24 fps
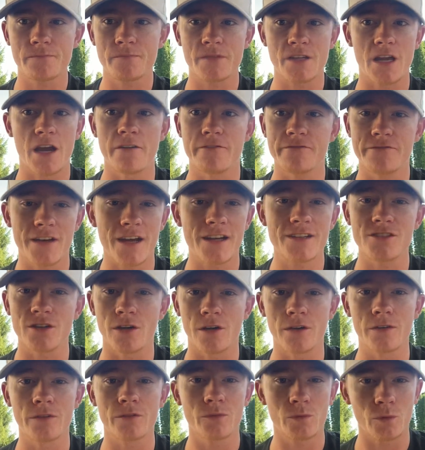effect
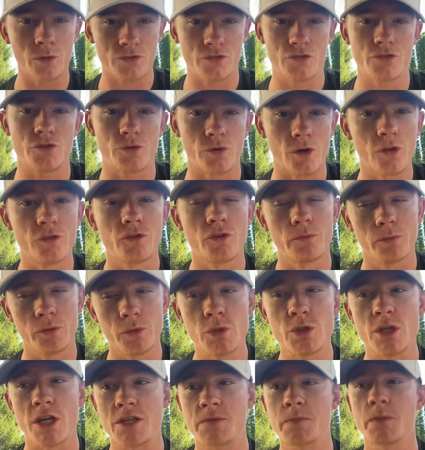on, was a Toronto Blue
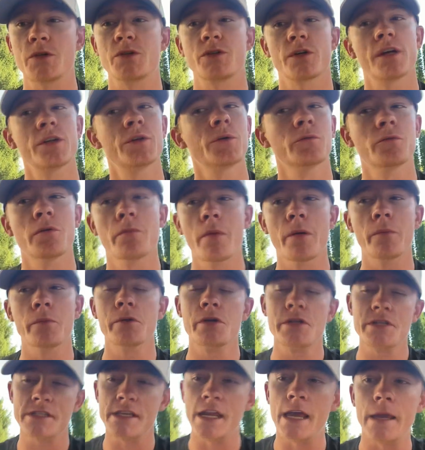Jays pitcher. I don't remember
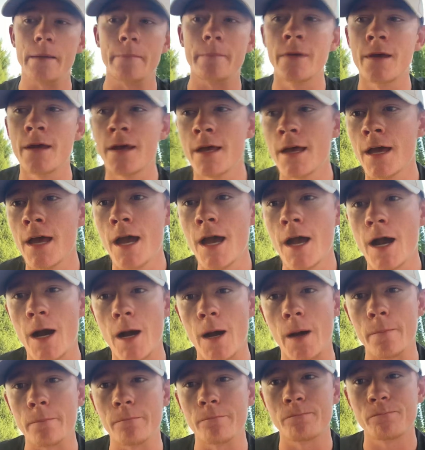his name.
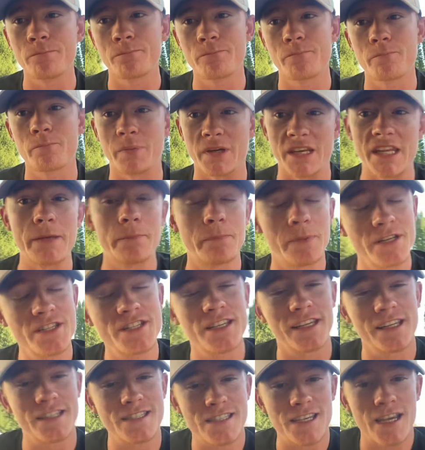But he pitched
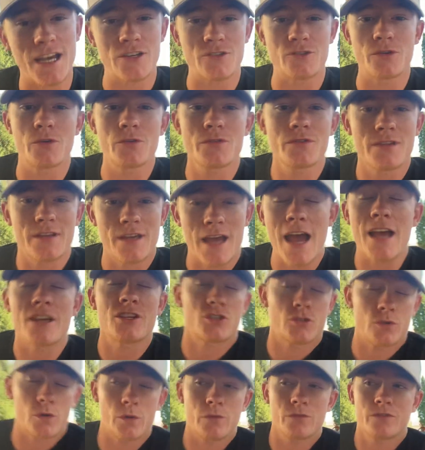against the
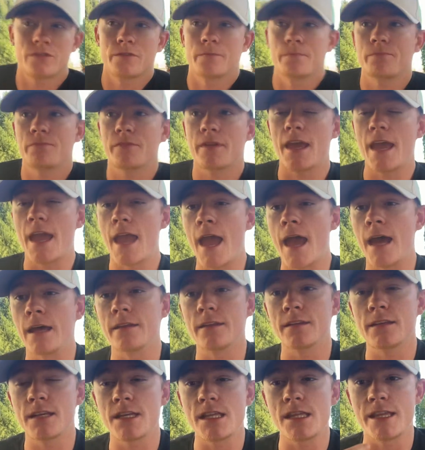Astros,
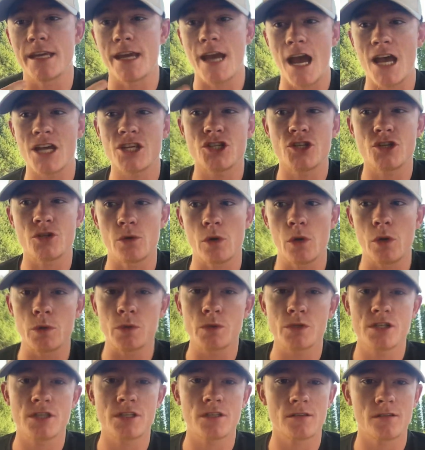and the
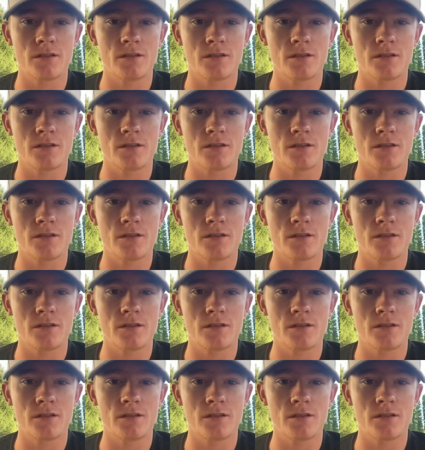Astros